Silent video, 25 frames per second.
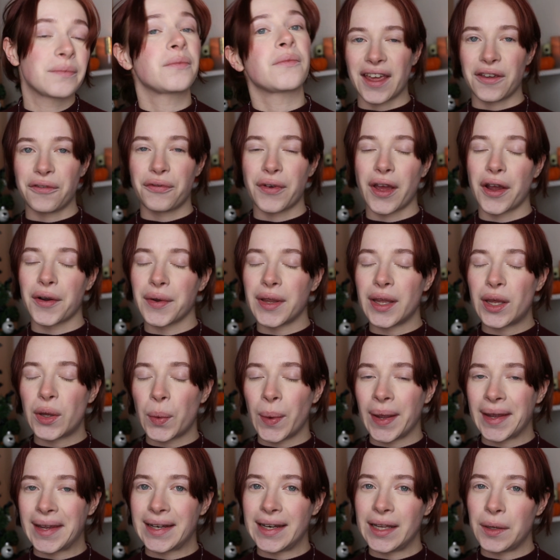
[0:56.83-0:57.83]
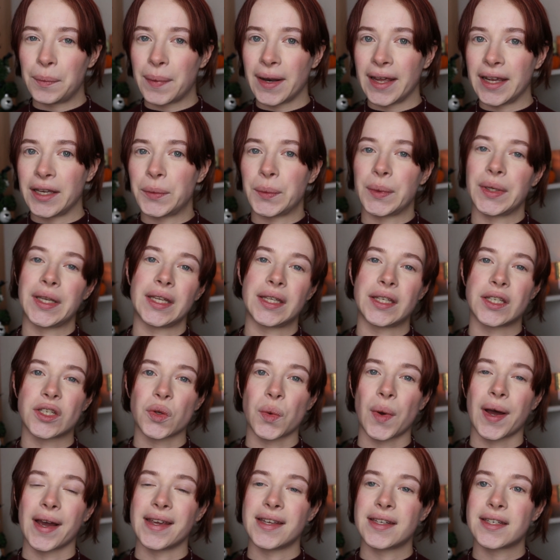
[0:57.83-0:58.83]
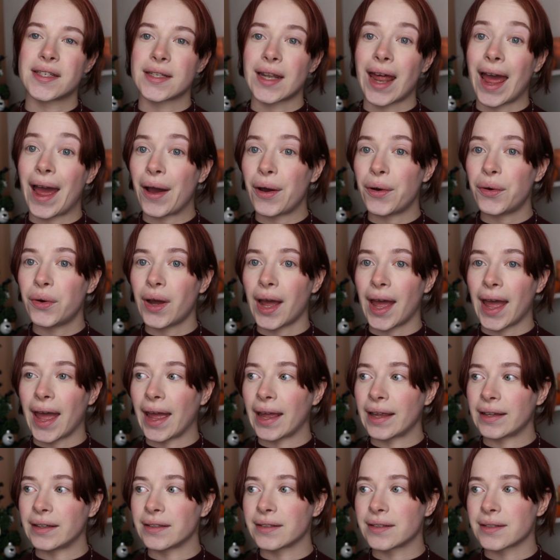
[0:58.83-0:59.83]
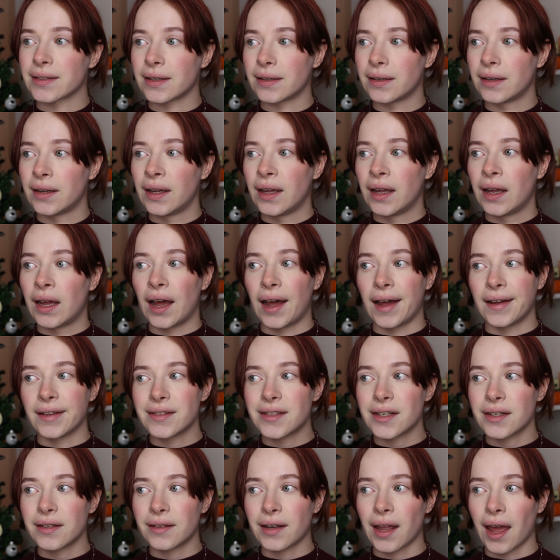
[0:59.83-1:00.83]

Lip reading: I very quickly played with it twice now, and until